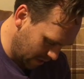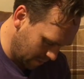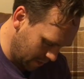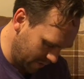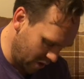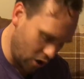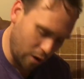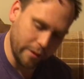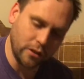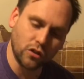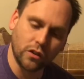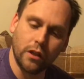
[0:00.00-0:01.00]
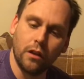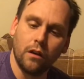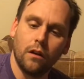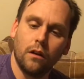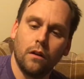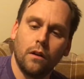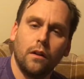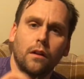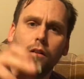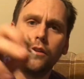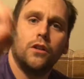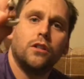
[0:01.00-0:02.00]
up a bit of an arm injury.
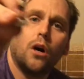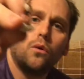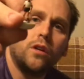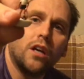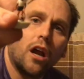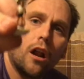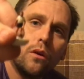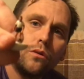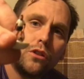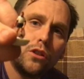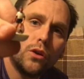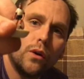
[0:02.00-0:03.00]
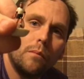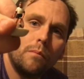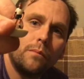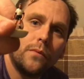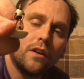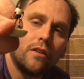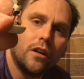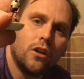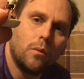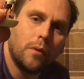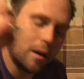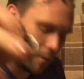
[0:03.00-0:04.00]
He's holding it close to him. I reckon
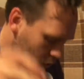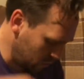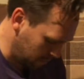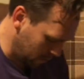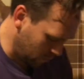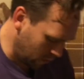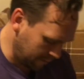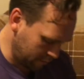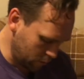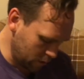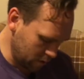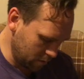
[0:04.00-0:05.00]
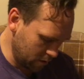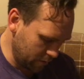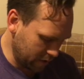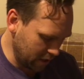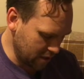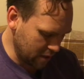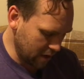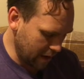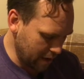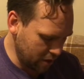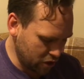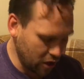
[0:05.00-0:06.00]
he'll be at the hospital afterwards. He's either
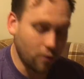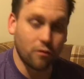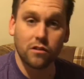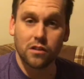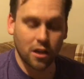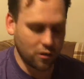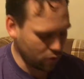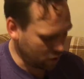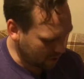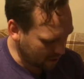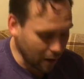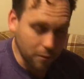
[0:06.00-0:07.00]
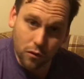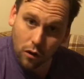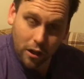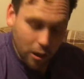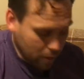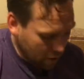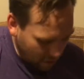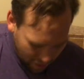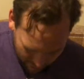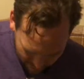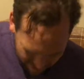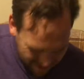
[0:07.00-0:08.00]
dislocated his shoulder or something during the game. He's got to keep it
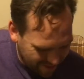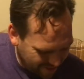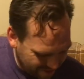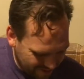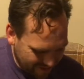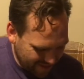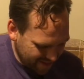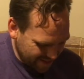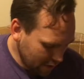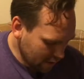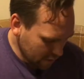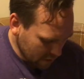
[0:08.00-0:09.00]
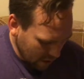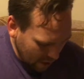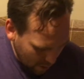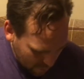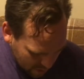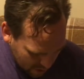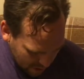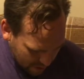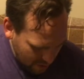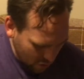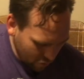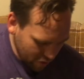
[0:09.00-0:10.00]
close. Hull City,
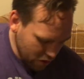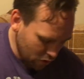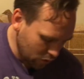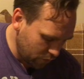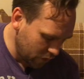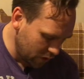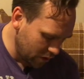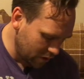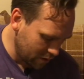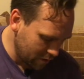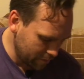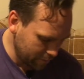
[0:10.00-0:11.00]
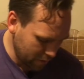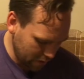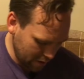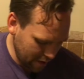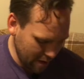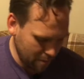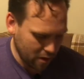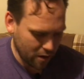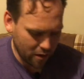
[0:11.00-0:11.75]
Norwich, Oxford. Look at them.